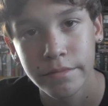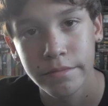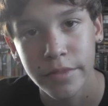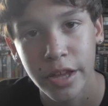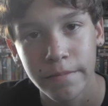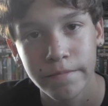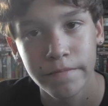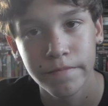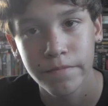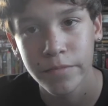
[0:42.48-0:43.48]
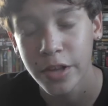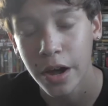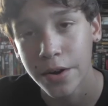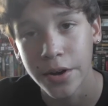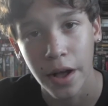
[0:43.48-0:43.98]
Yeah. I
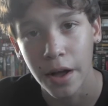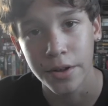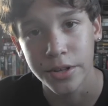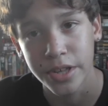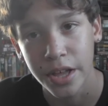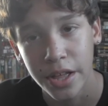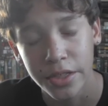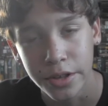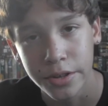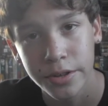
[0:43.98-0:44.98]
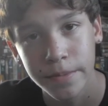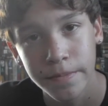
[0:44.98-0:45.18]
don't know how else to end this.